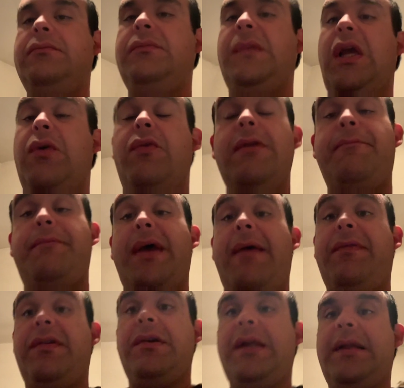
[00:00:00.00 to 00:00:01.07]
And what
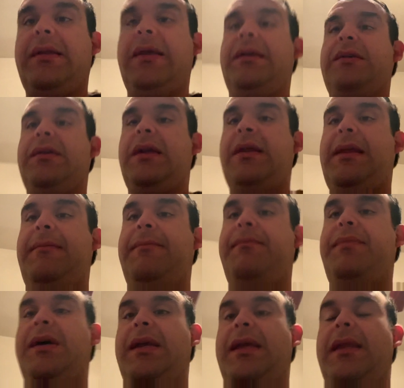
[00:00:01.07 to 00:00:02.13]
path should I take? Should I keep
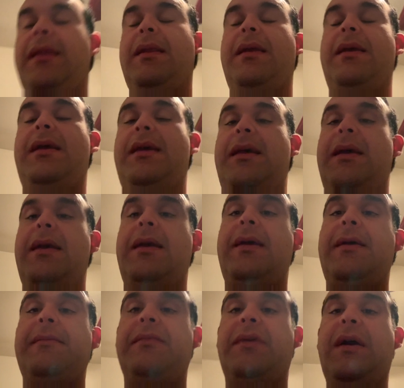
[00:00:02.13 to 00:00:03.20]
bugging?
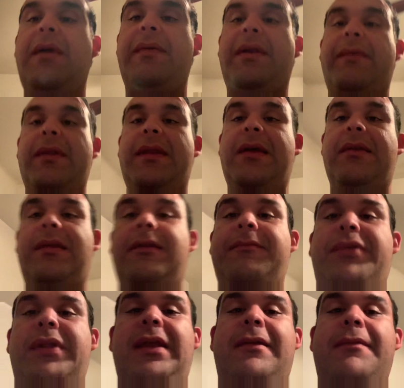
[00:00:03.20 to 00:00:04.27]
Well, I already went down to the
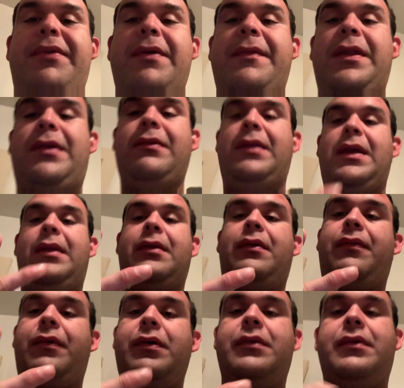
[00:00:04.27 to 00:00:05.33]
police department two days in a
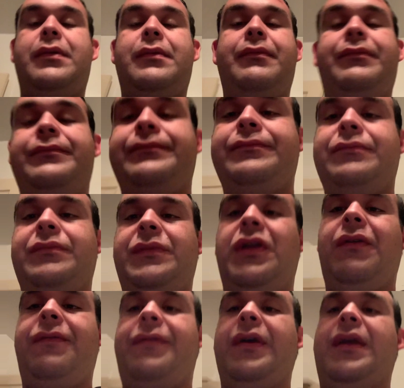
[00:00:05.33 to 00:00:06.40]
row and no
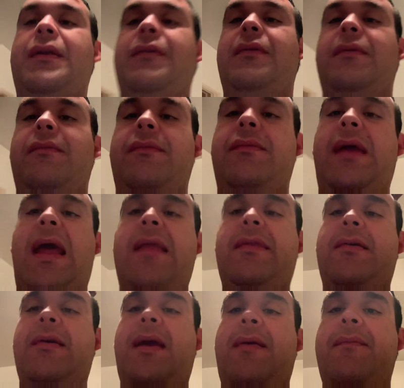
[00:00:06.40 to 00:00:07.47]
fucking
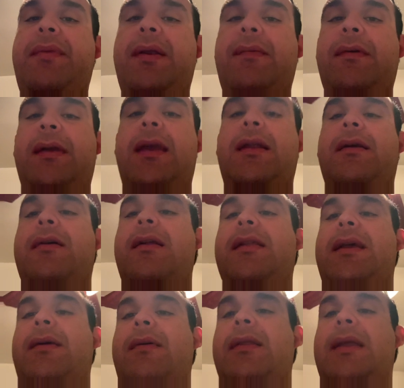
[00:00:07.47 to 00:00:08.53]
answer. I haven't been able to get in
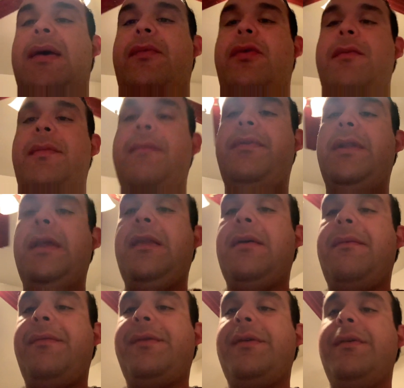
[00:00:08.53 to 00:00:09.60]
contact with that woman, police
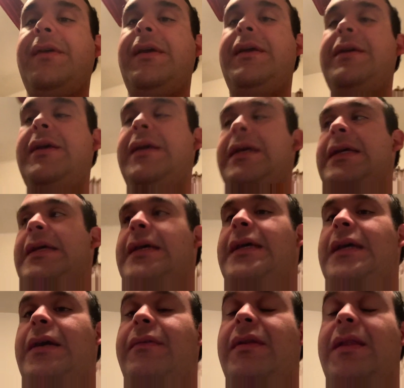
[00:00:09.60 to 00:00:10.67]
officer.
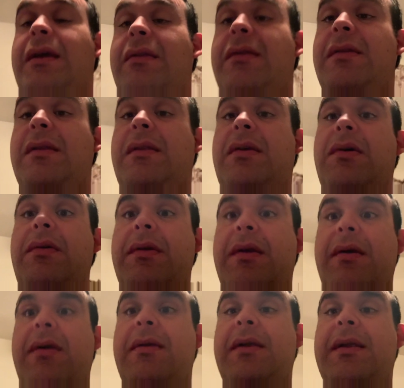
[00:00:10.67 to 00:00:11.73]
I went down to the tow
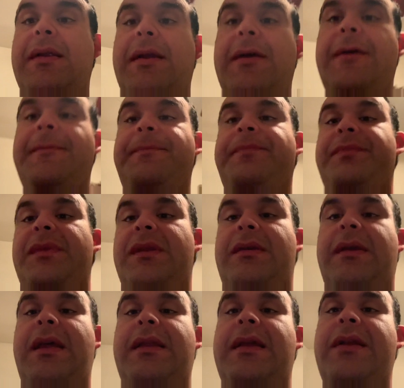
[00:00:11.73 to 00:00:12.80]
yard and uh, to
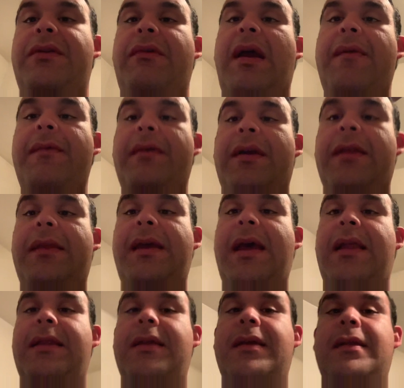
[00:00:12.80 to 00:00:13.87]
get that driver because he
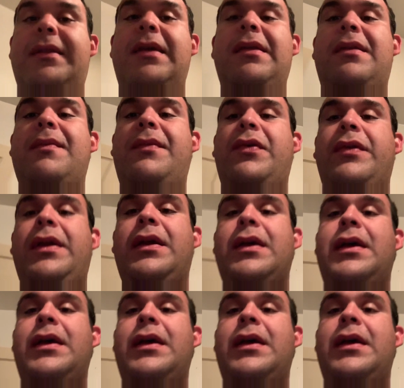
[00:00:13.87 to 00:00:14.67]
had the testimony